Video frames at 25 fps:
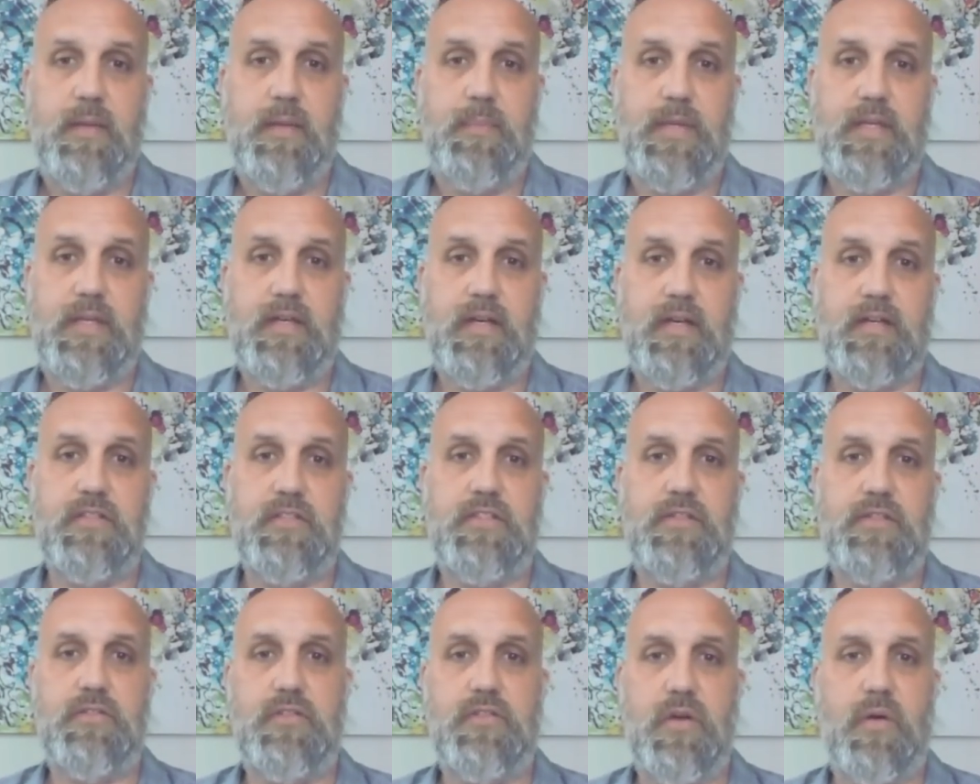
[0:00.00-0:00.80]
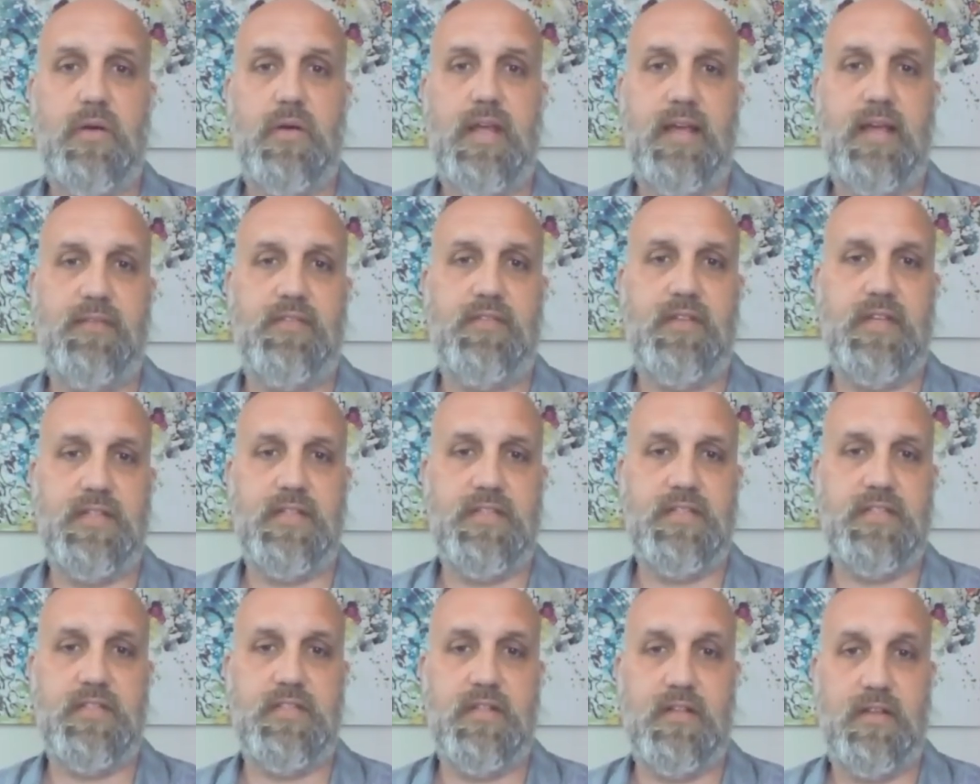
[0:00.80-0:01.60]
because you don't have to
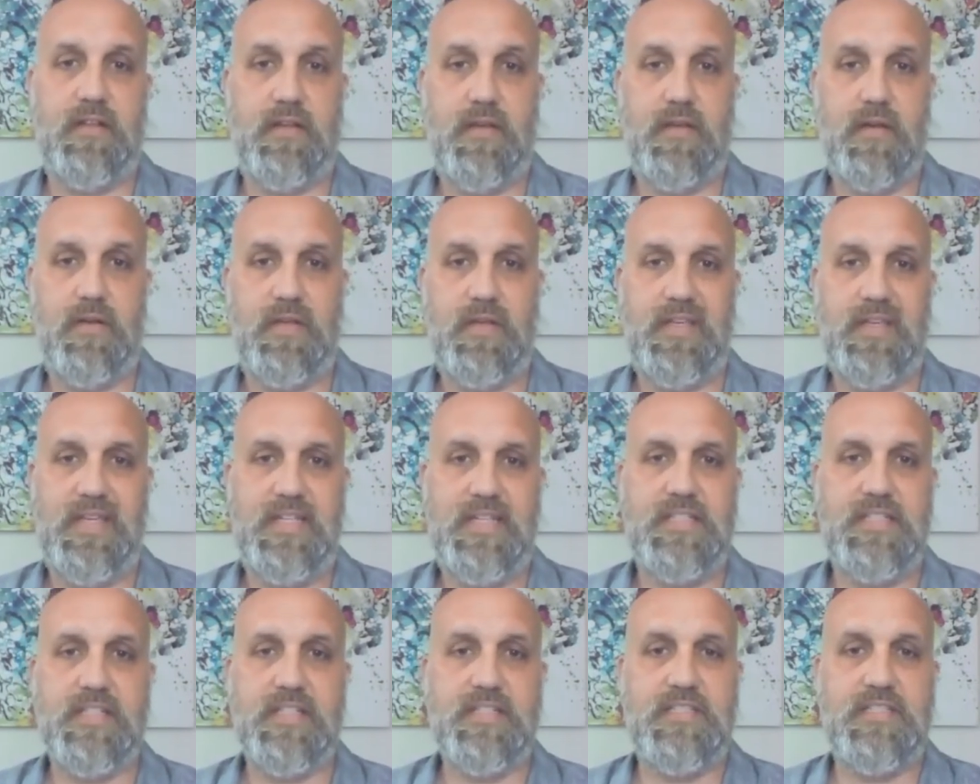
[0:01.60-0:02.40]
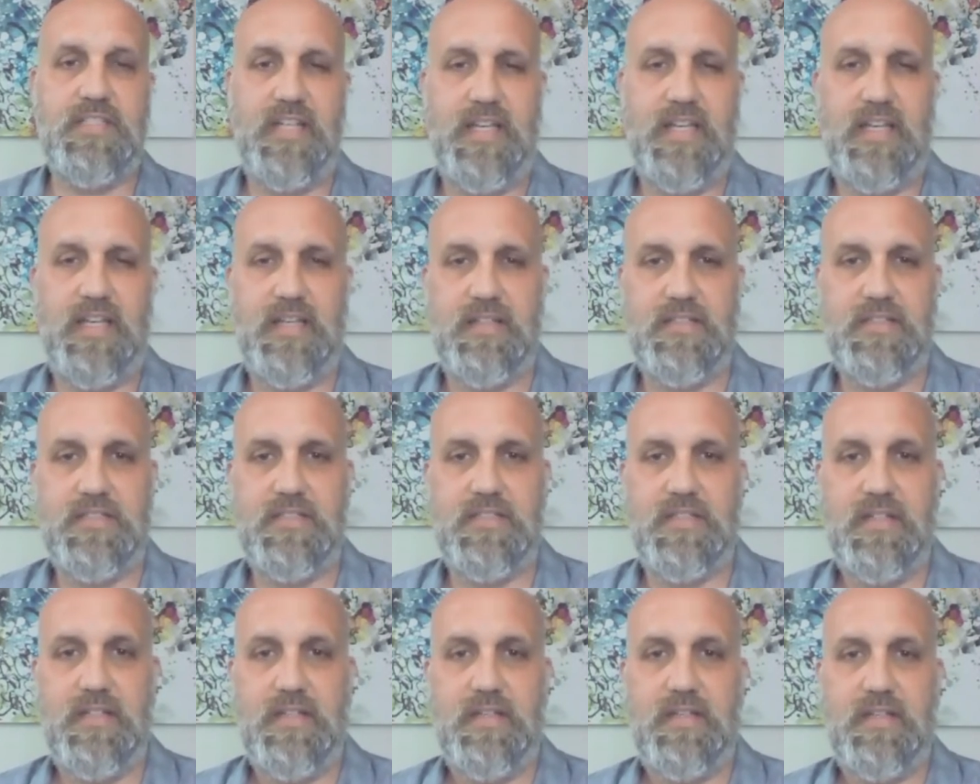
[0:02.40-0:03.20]
necessarily go to each
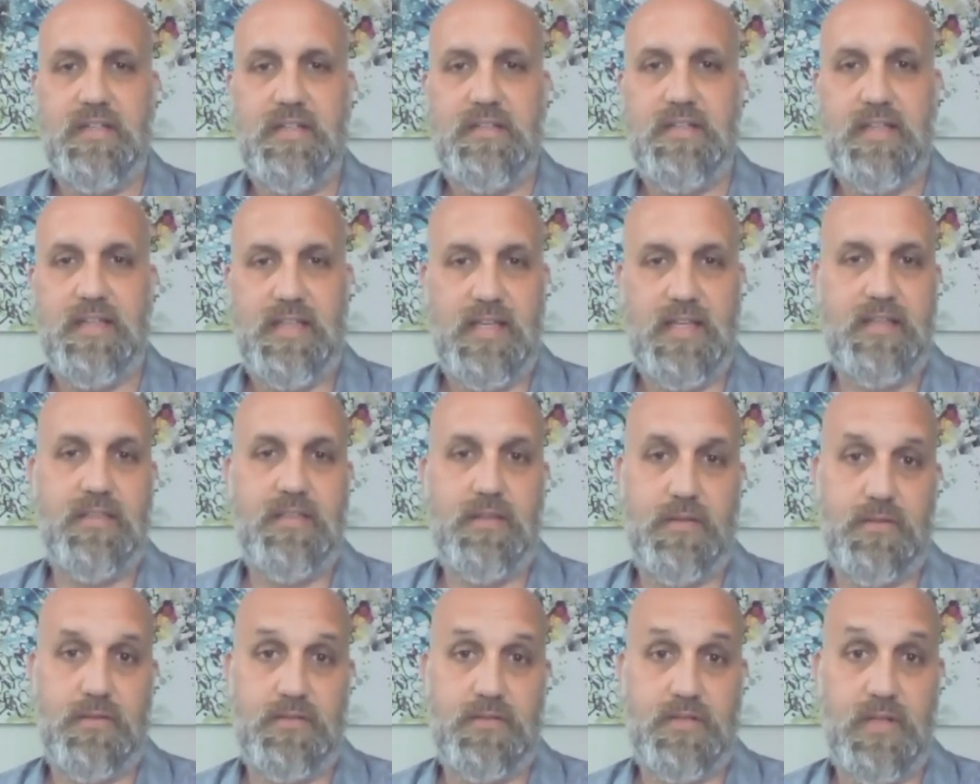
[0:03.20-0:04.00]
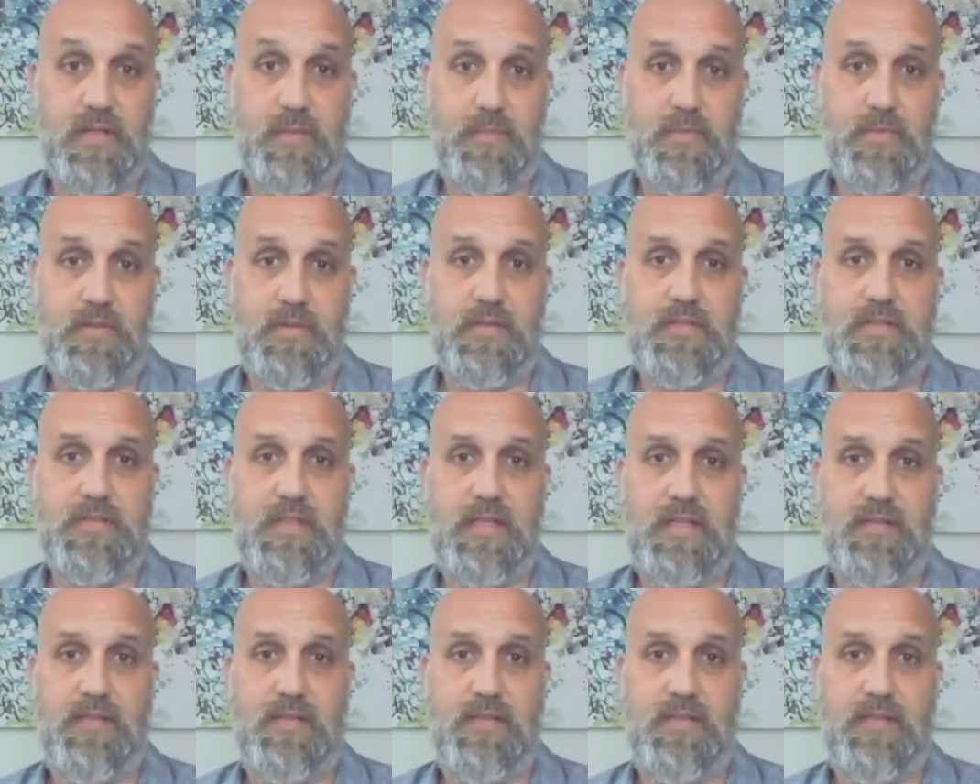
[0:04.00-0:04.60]
exchange to get those numbers,